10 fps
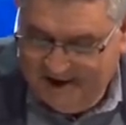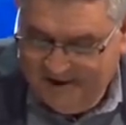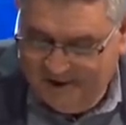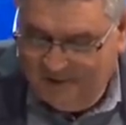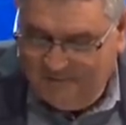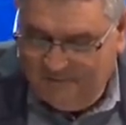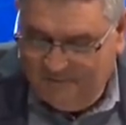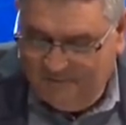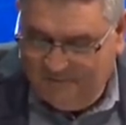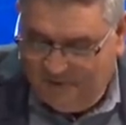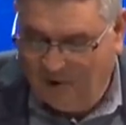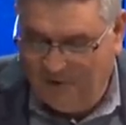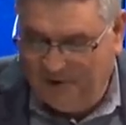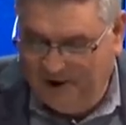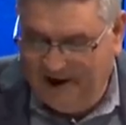The
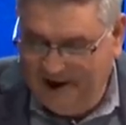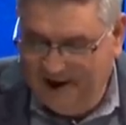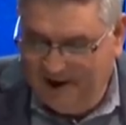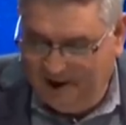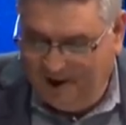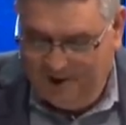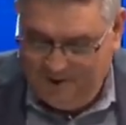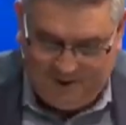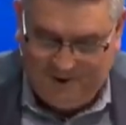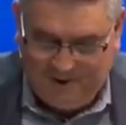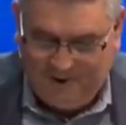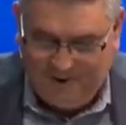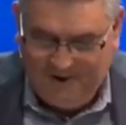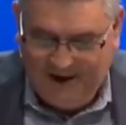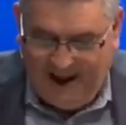filthy lucre.
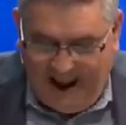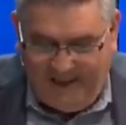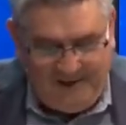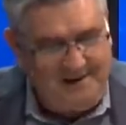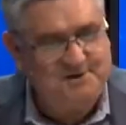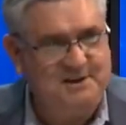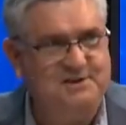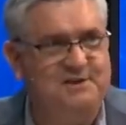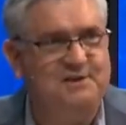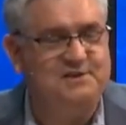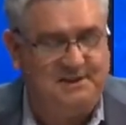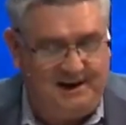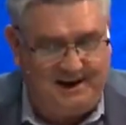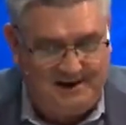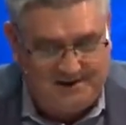And then Jesus
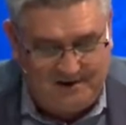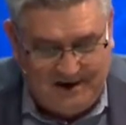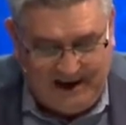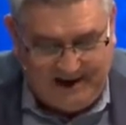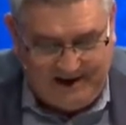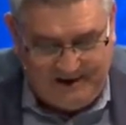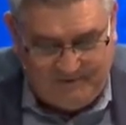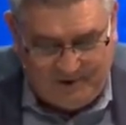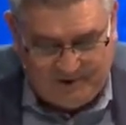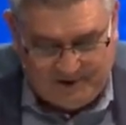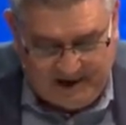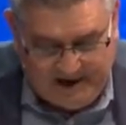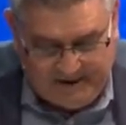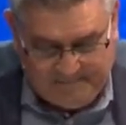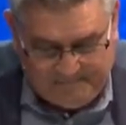says, look at it in verse 9.
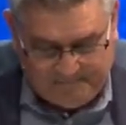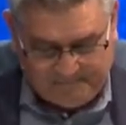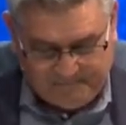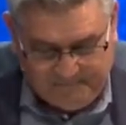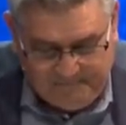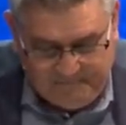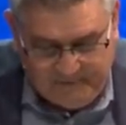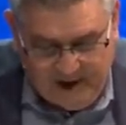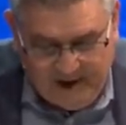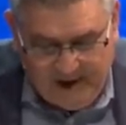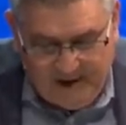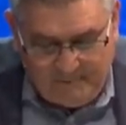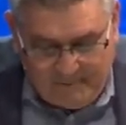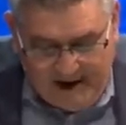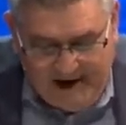
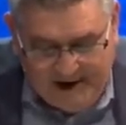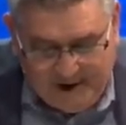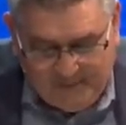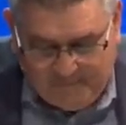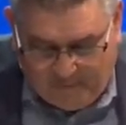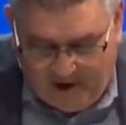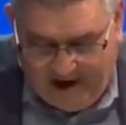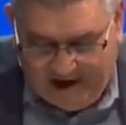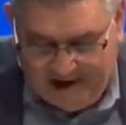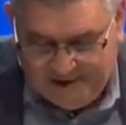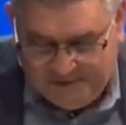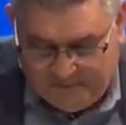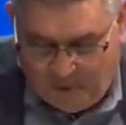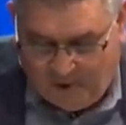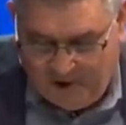Make friends
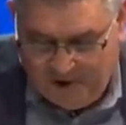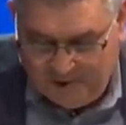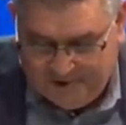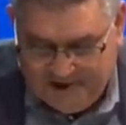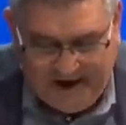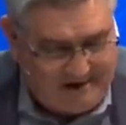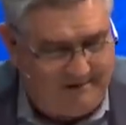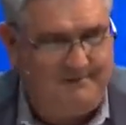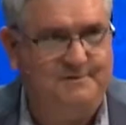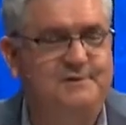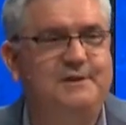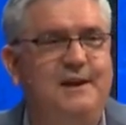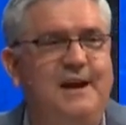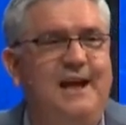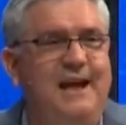for yourselves.
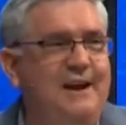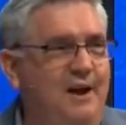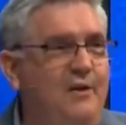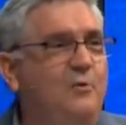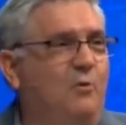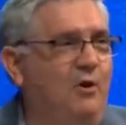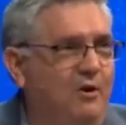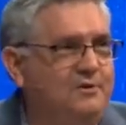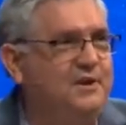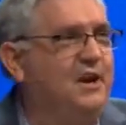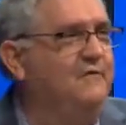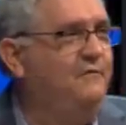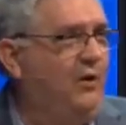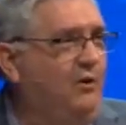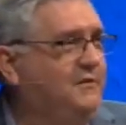In other words,
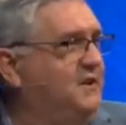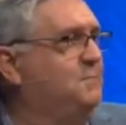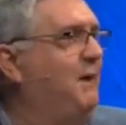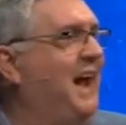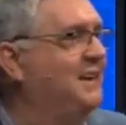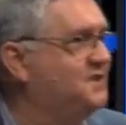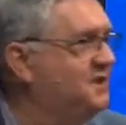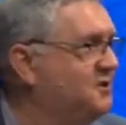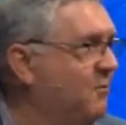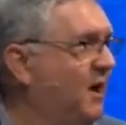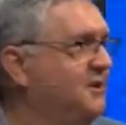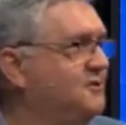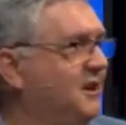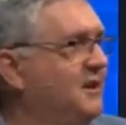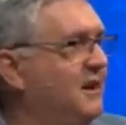convert this bad
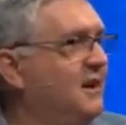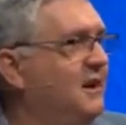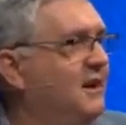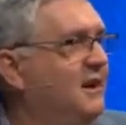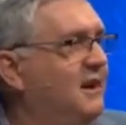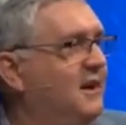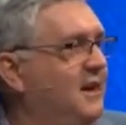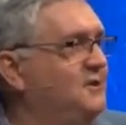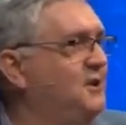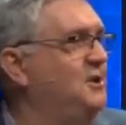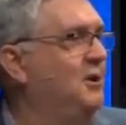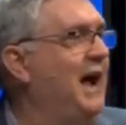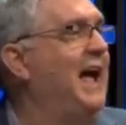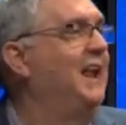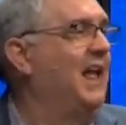situation into your
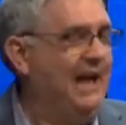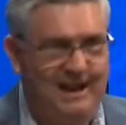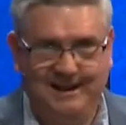ally.